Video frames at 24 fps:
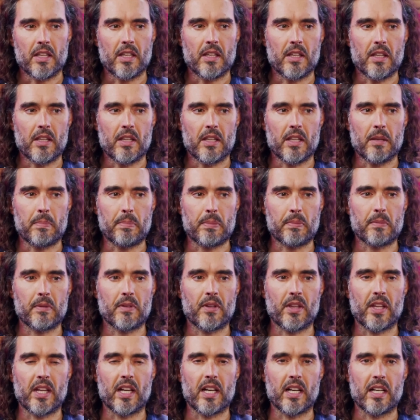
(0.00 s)

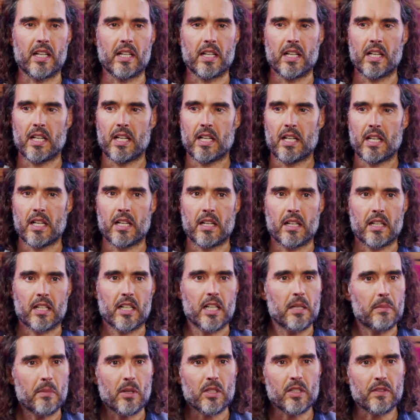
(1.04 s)
The
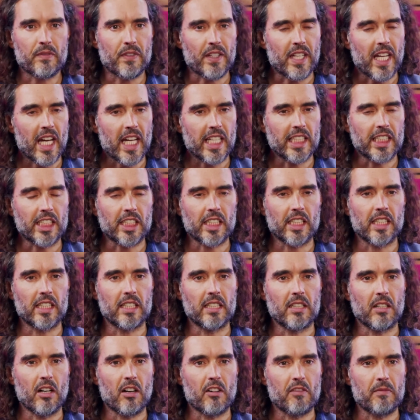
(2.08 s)
commodification
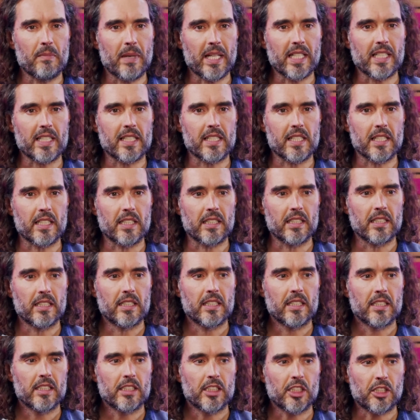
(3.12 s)
of medicine,
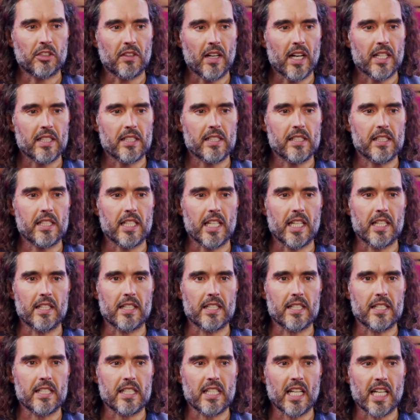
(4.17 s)
trust in the
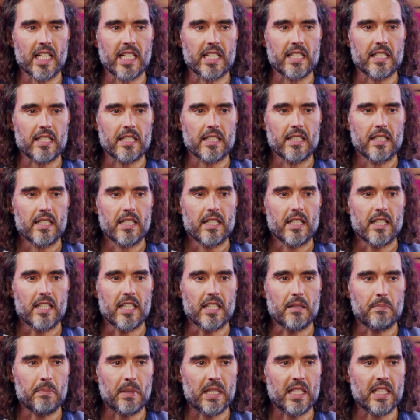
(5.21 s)
state, the
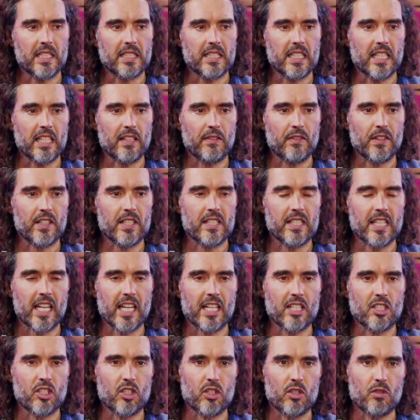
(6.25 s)
ability for the
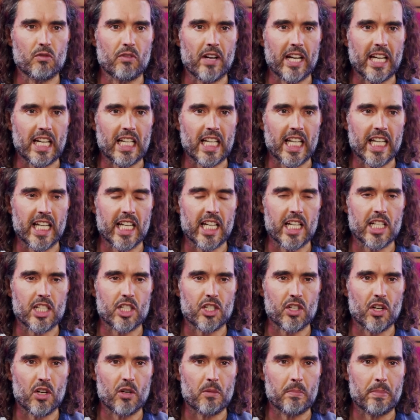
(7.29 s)
state to regulate and
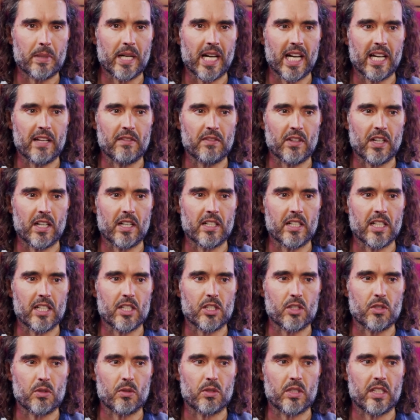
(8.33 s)
control behavior at an
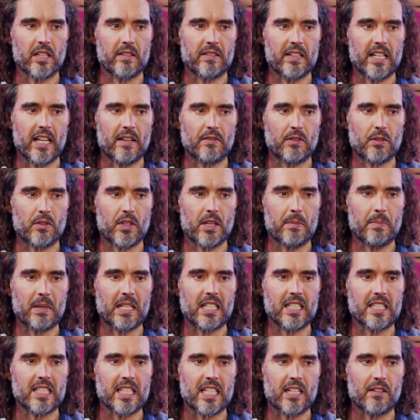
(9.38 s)
extraordinary level, the
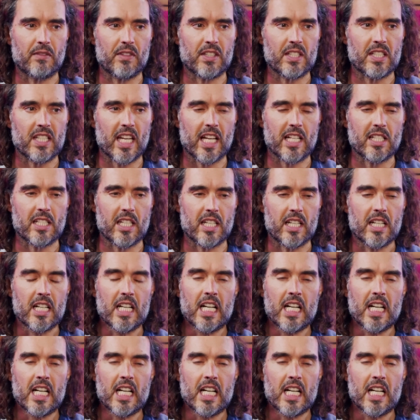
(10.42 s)
ability of the state to